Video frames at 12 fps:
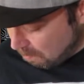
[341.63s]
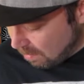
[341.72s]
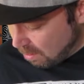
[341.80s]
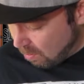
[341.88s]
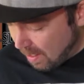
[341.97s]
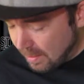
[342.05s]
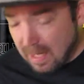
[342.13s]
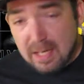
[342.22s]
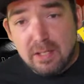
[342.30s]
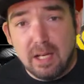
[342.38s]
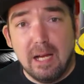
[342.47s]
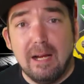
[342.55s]
Alright
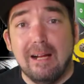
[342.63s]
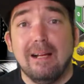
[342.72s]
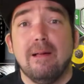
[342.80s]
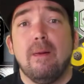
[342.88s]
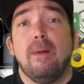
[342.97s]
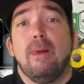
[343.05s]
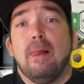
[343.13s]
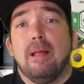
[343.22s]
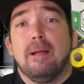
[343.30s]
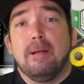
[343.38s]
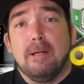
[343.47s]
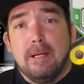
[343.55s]
guys,
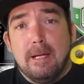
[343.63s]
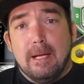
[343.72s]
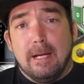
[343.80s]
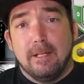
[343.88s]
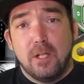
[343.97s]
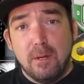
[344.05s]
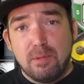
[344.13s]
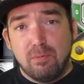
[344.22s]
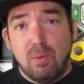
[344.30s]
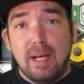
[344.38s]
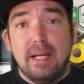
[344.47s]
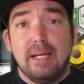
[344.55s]
in terms of
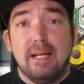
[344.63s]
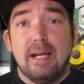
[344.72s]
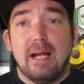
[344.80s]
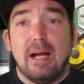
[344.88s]
rating,